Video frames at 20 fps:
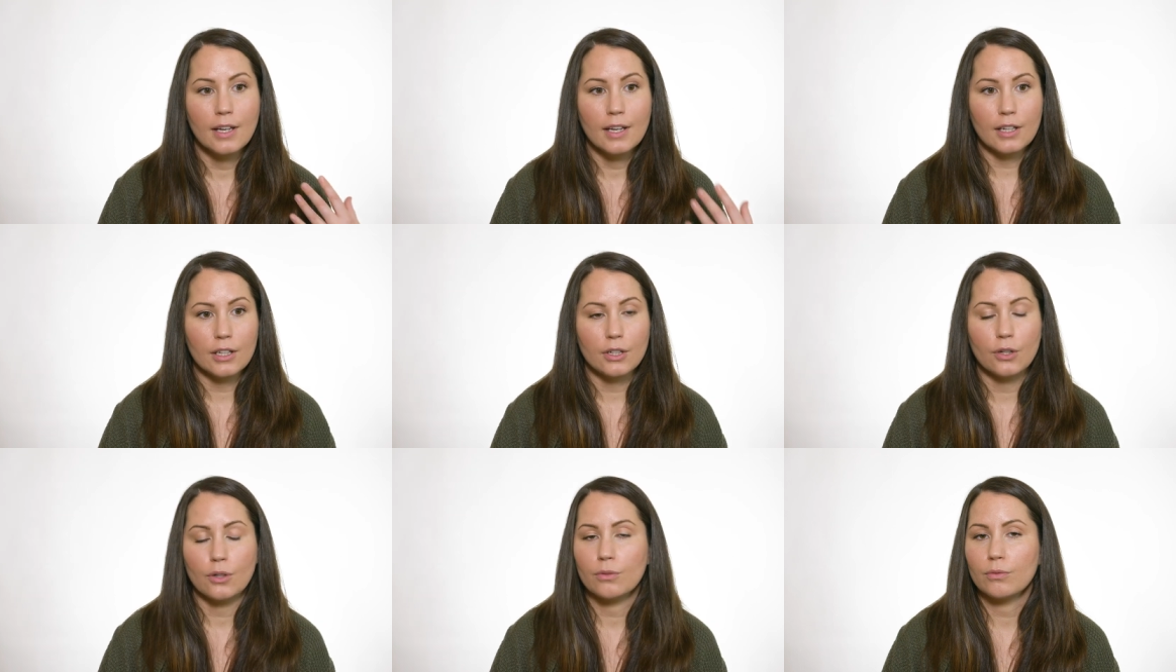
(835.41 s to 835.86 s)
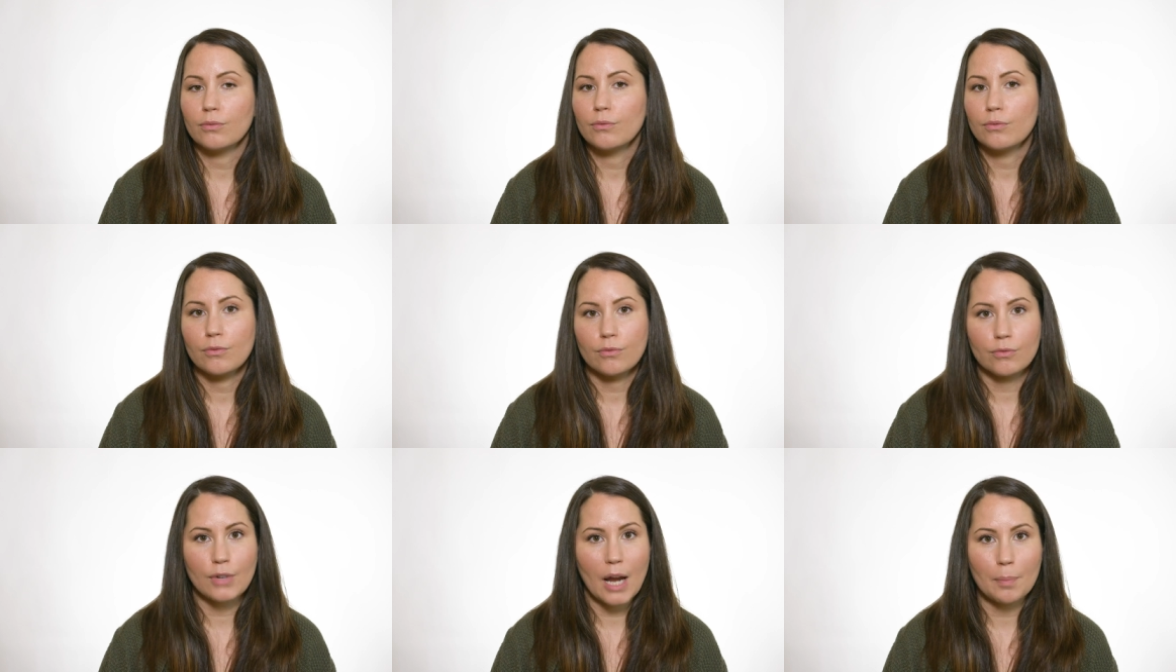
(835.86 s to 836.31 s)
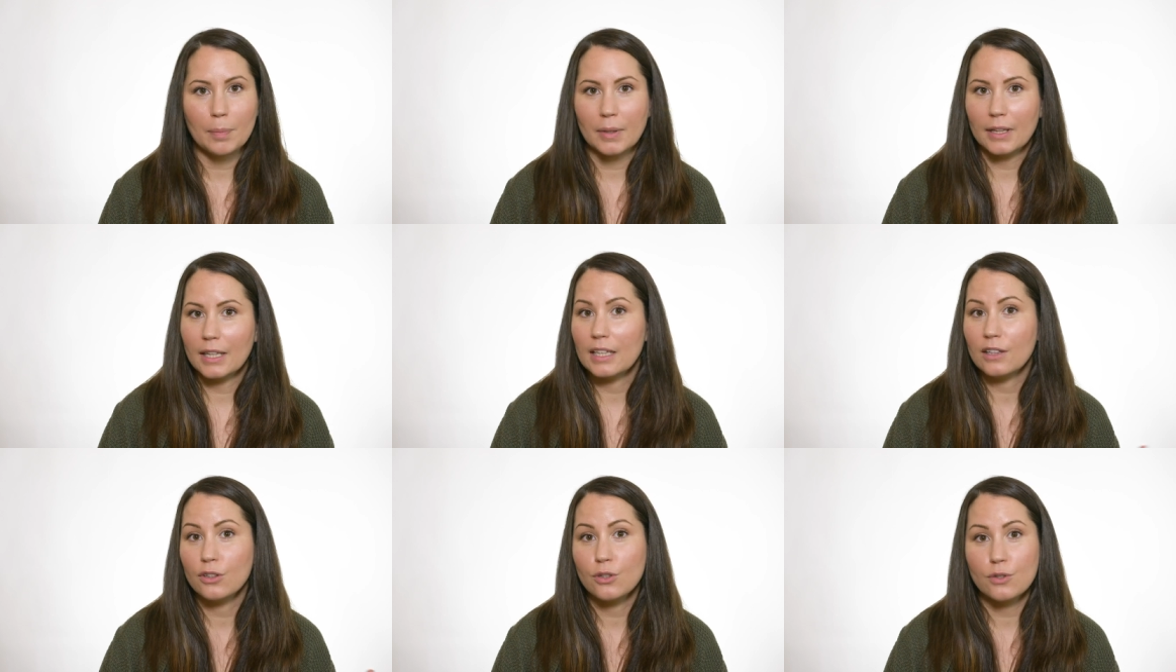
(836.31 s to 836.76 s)
you know,
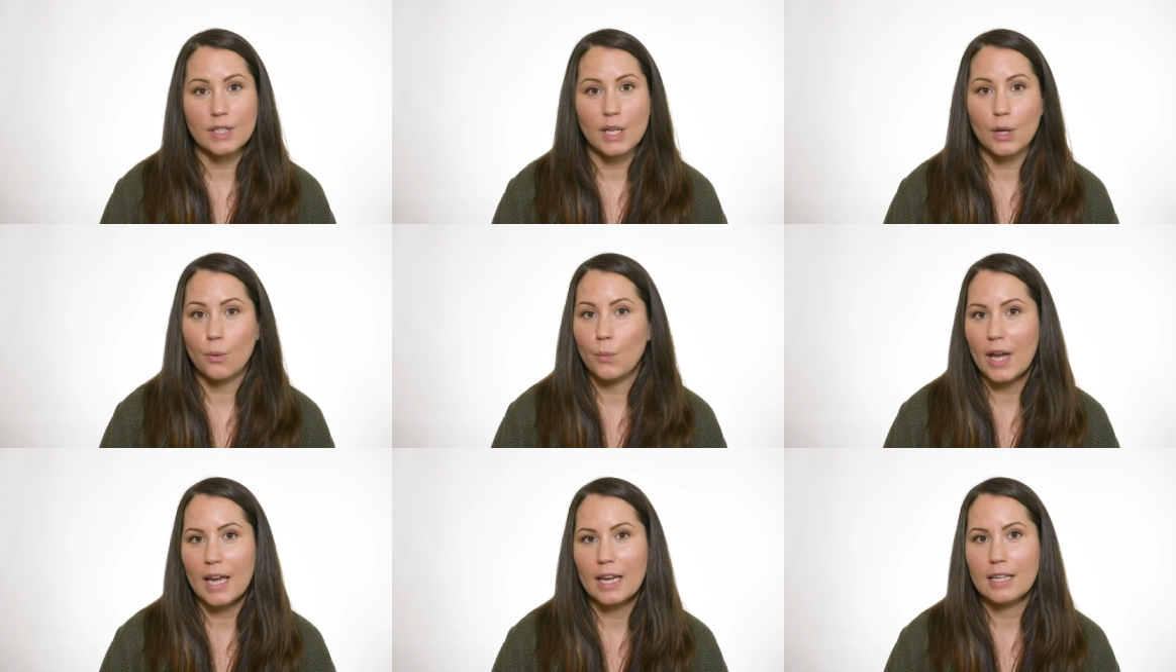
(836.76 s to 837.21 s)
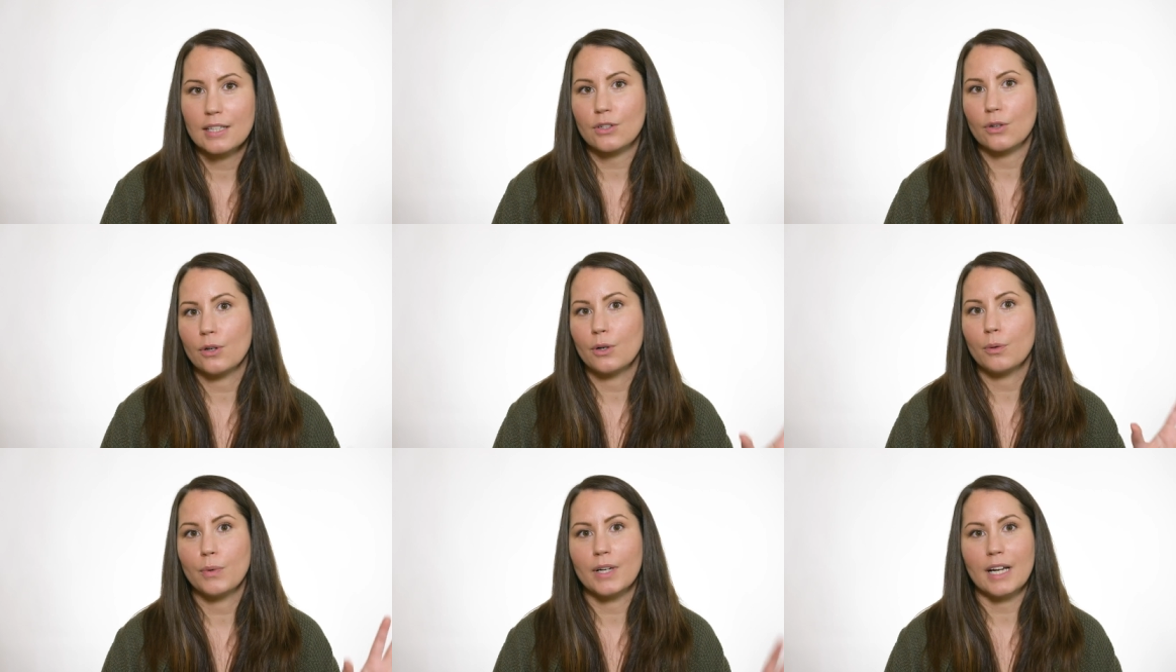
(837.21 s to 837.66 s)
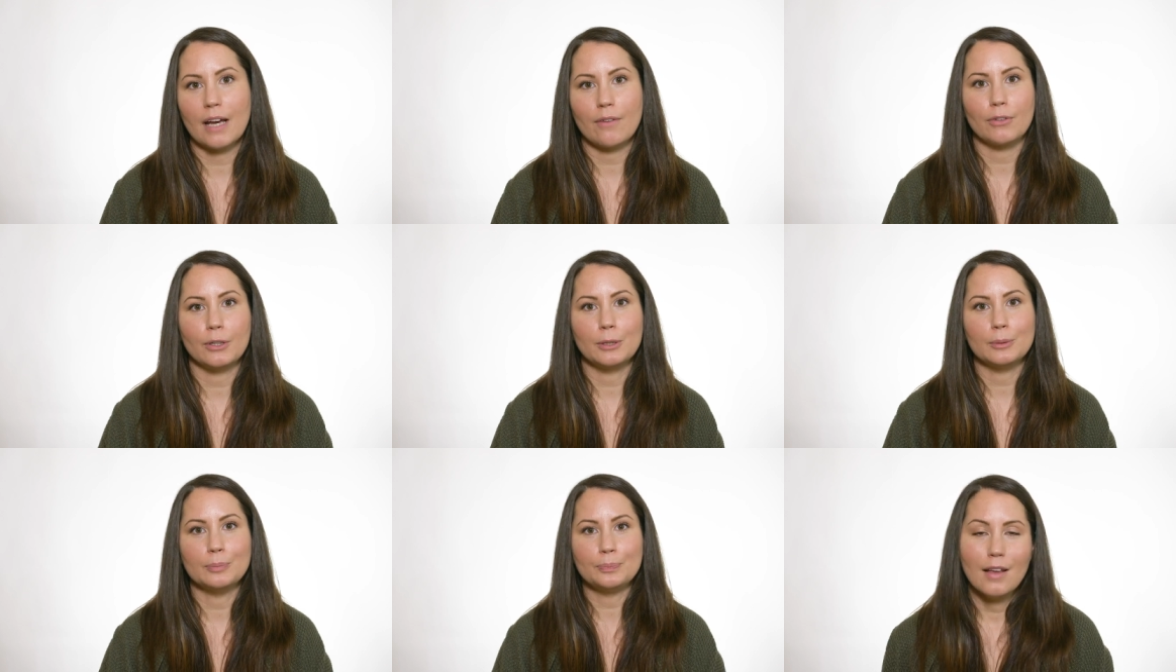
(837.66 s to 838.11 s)
rapidly losing weight or
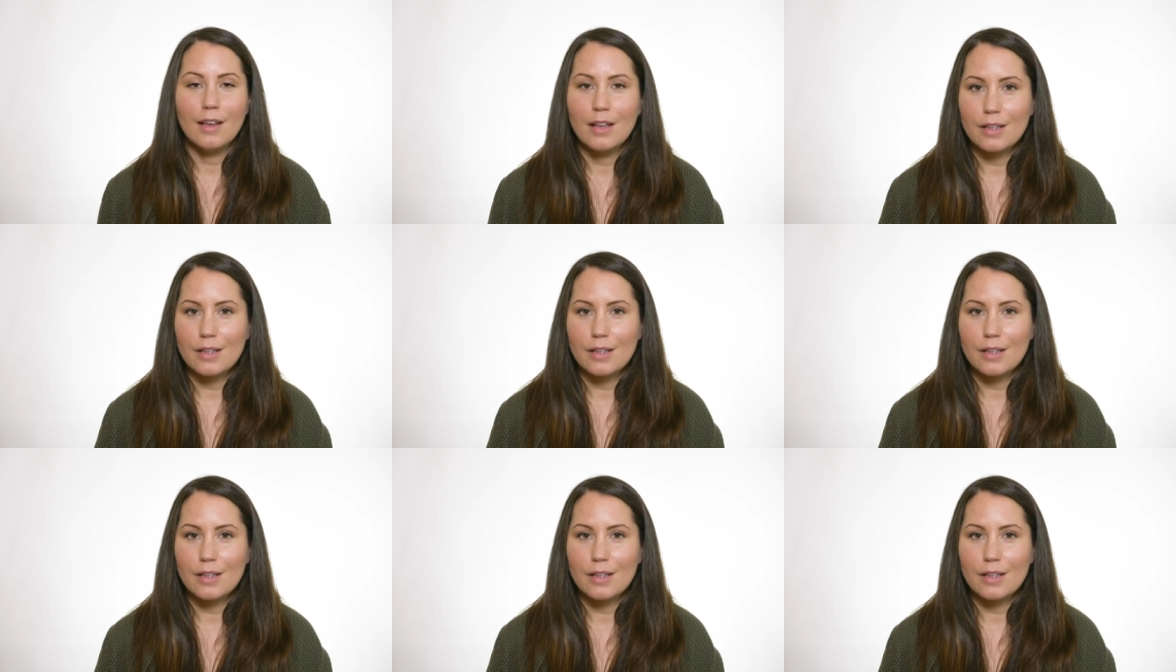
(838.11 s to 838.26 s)
whatever.